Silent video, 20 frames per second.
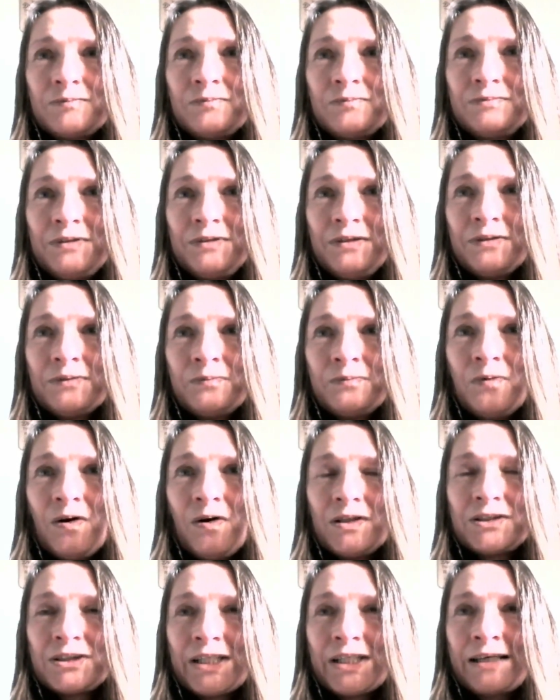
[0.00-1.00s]
you know,
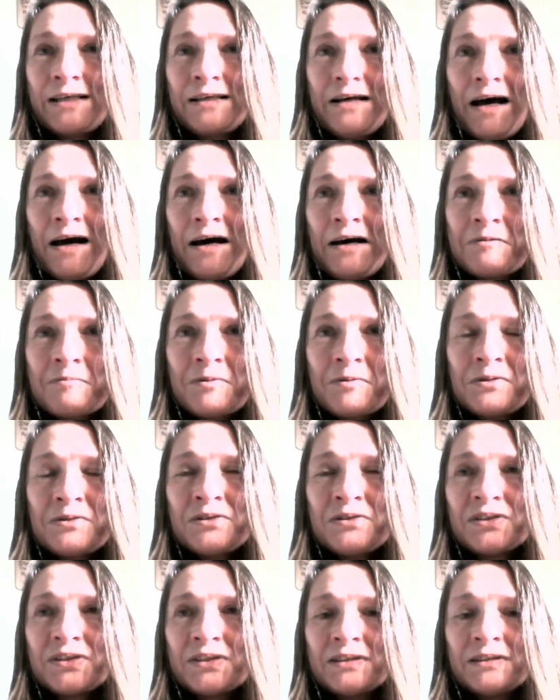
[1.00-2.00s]
watching
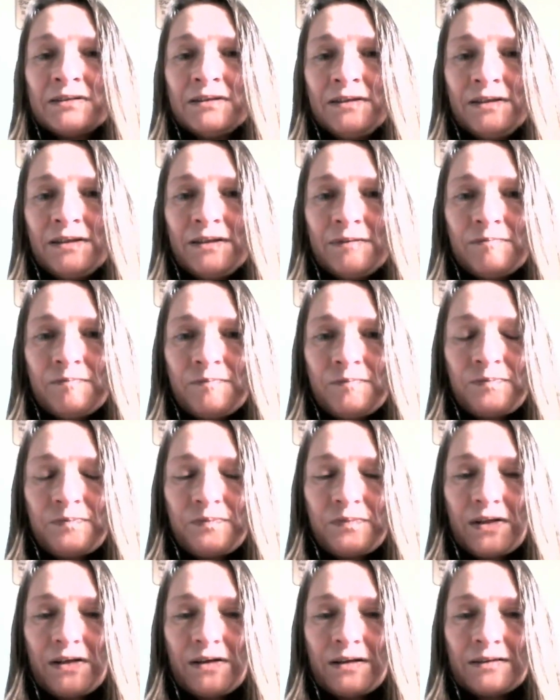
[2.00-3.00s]
animals
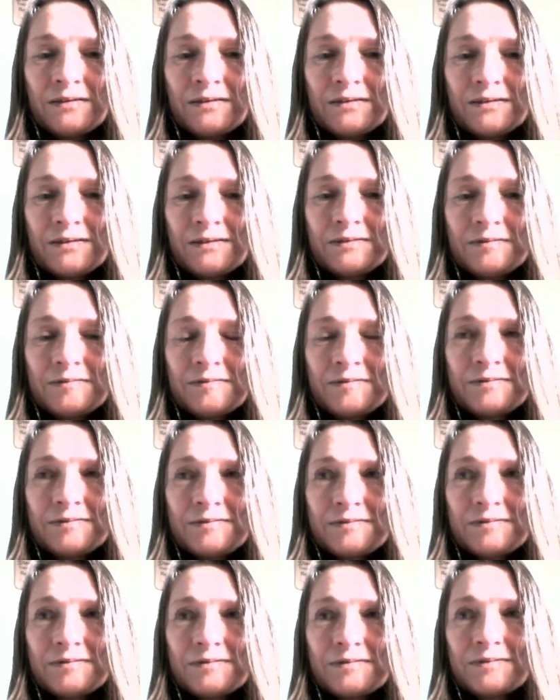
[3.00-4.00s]
and
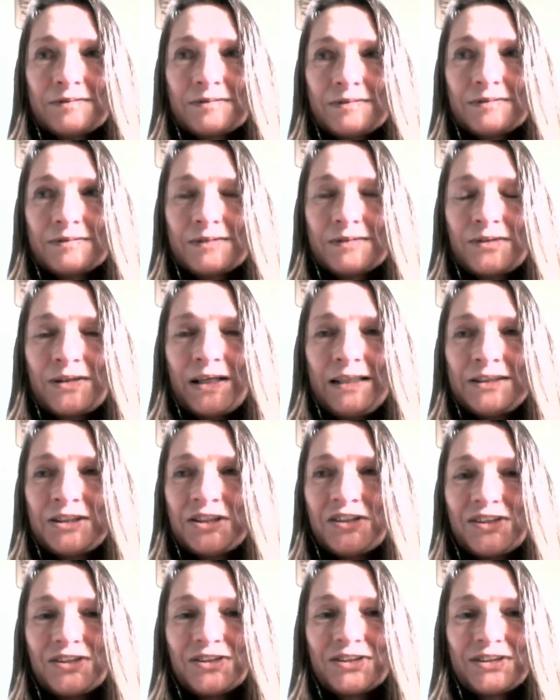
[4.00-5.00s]

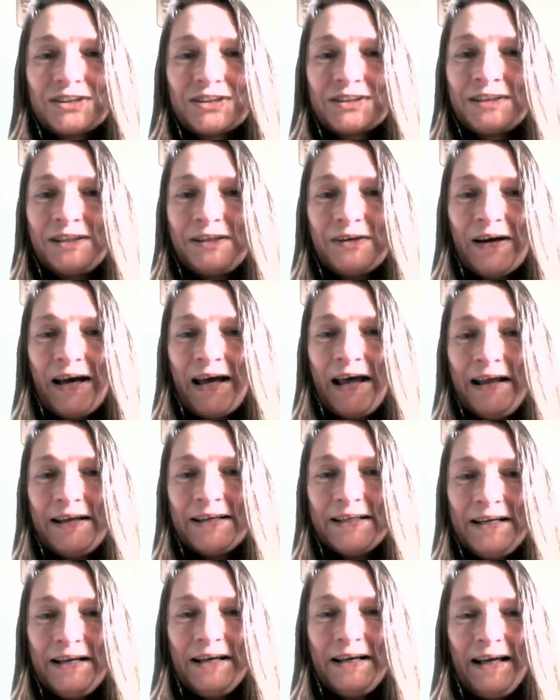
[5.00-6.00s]
creatures, you know,
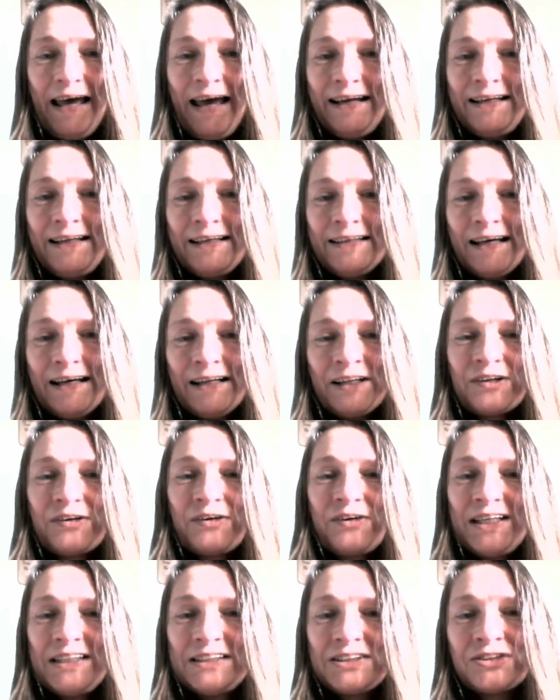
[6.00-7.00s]
any little
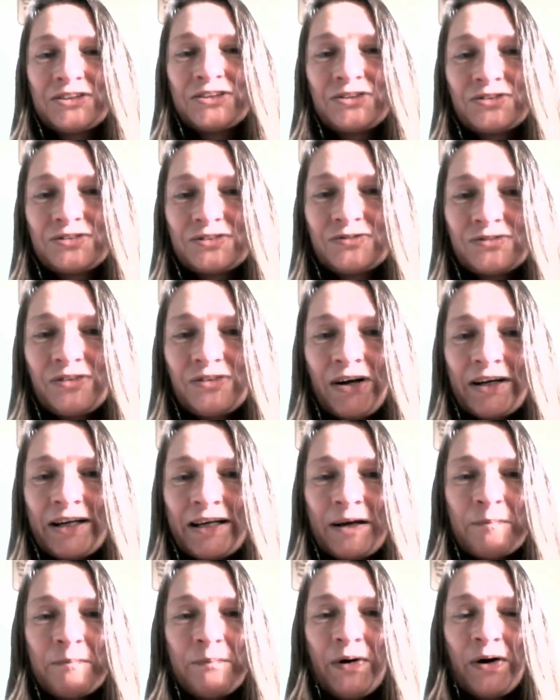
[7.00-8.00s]
creatures running
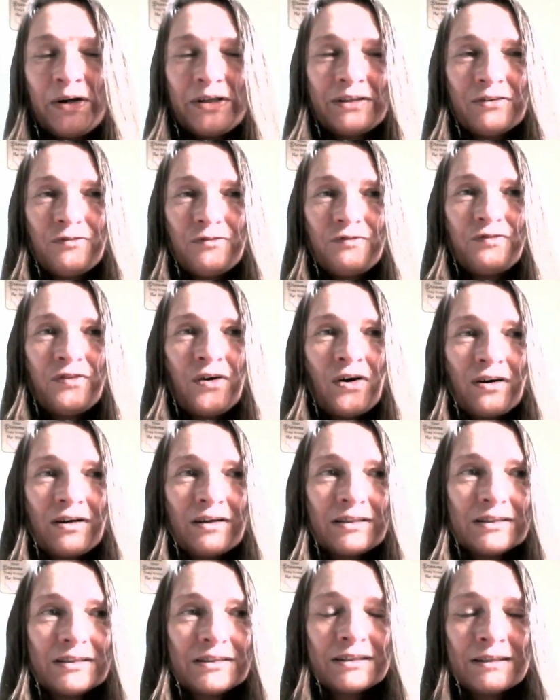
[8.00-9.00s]
about in the
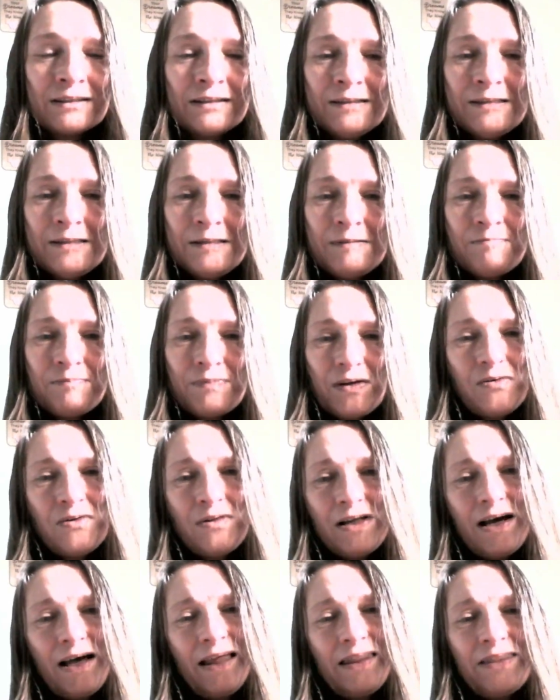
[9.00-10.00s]
forest, and
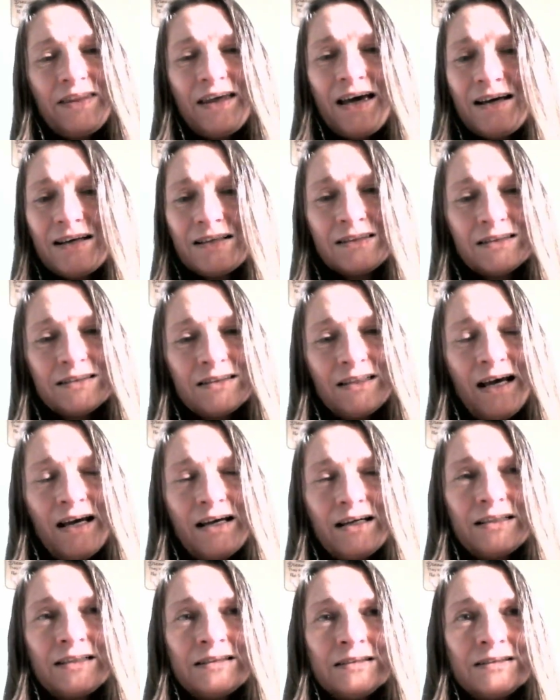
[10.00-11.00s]
all that
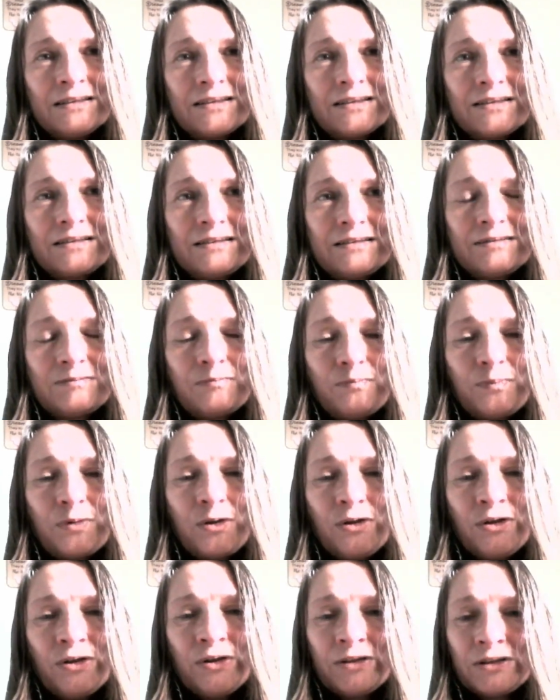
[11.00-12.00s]
is
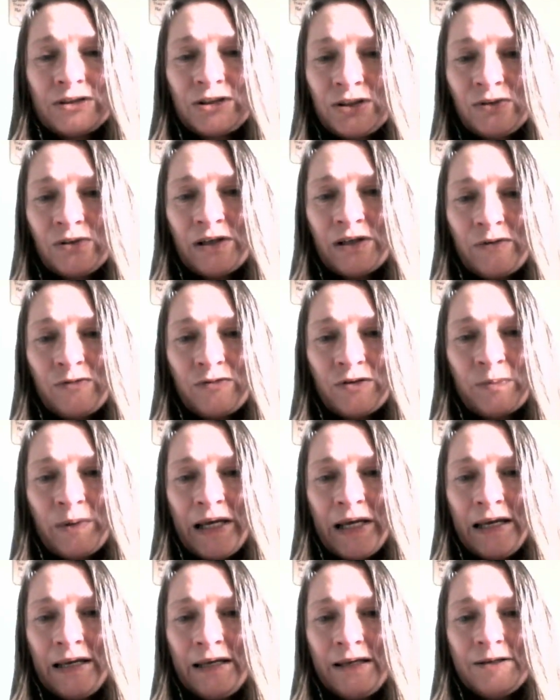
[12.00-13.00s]
pure joy for
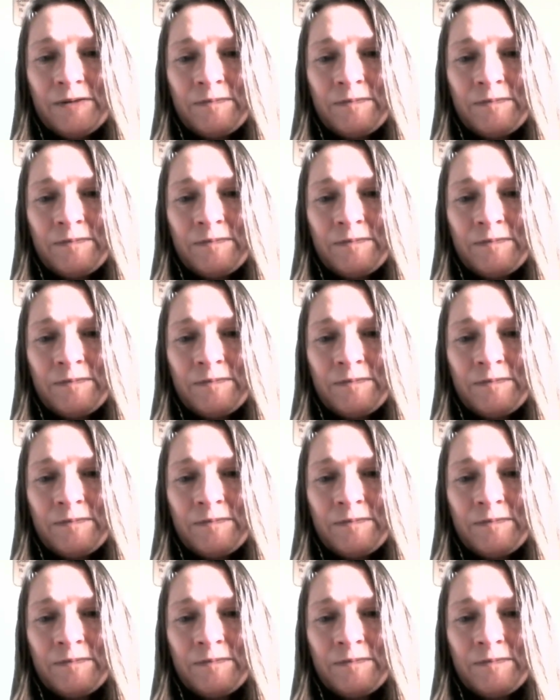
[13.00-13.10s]
me.